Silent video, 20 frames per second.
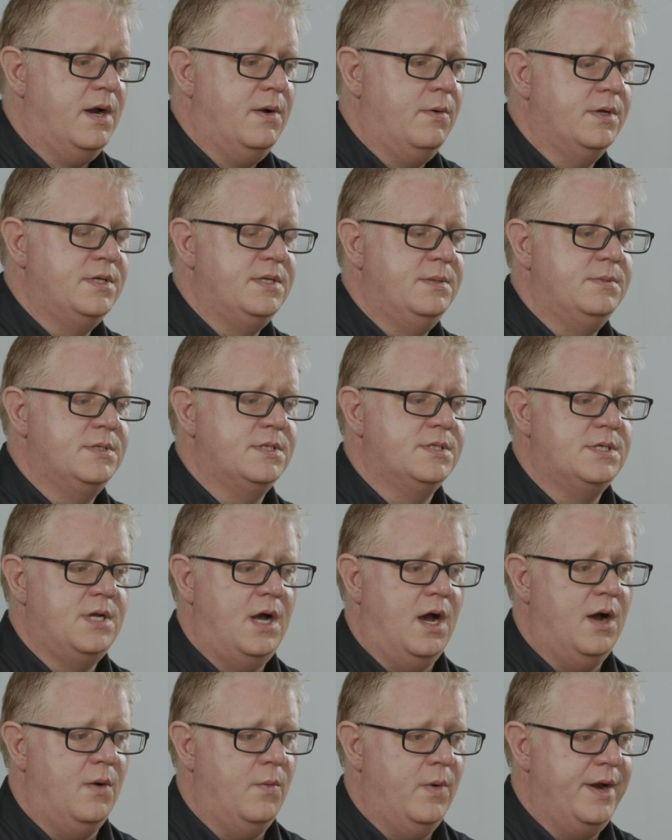I want him to
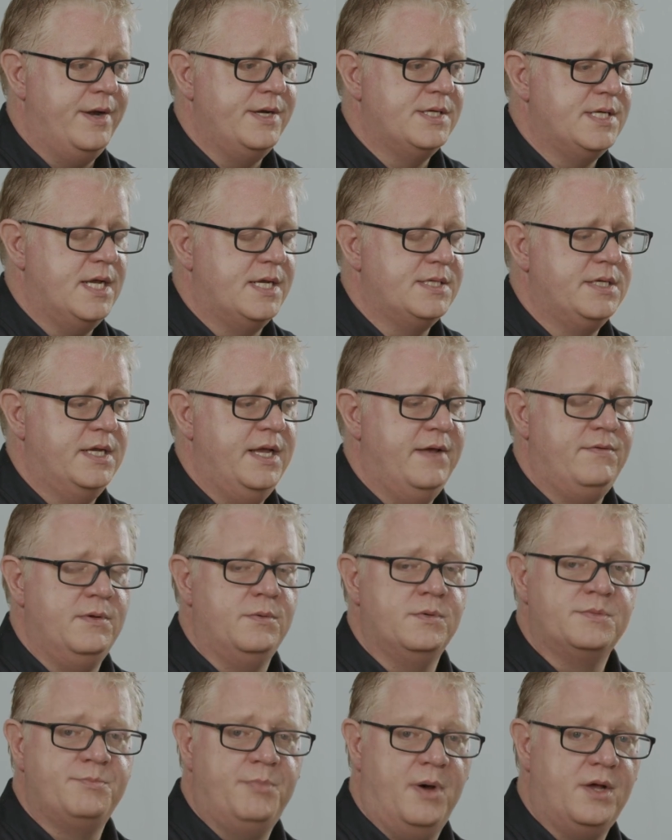start, where he says, if it
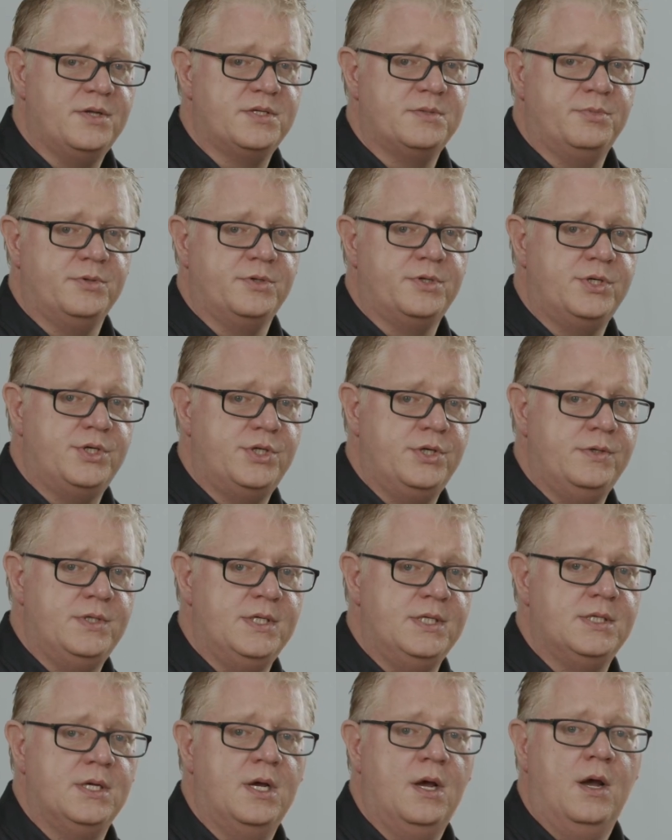was possible to shoot
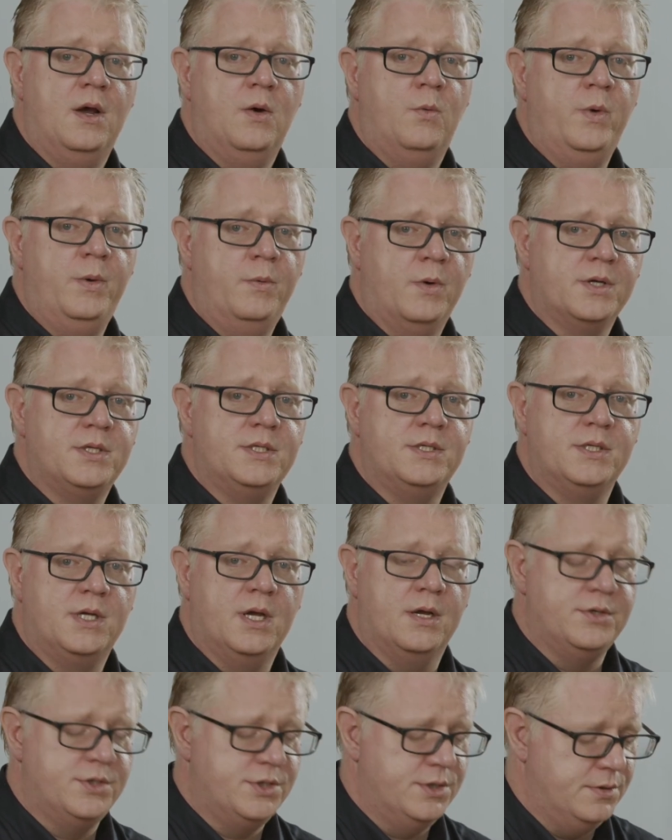it, we wanted to
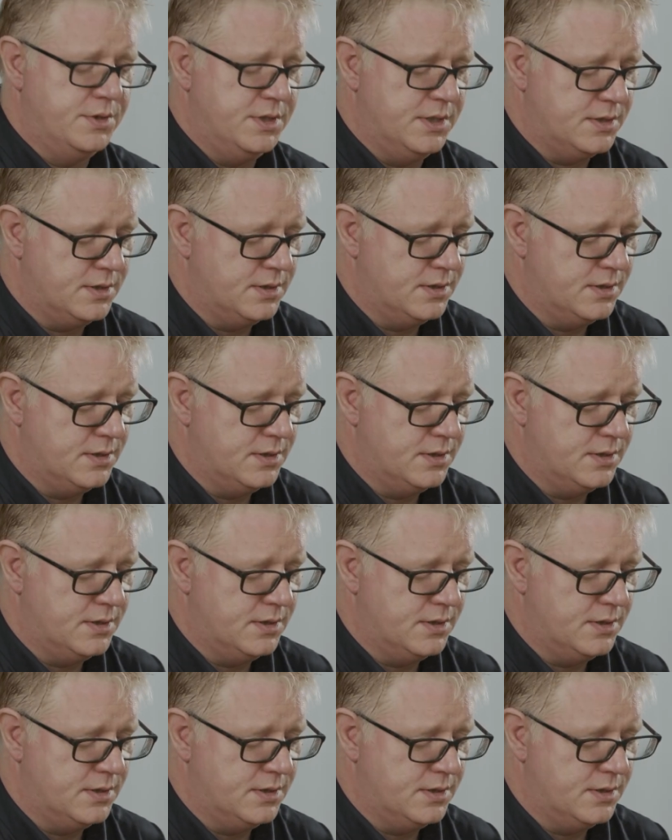go shoot it.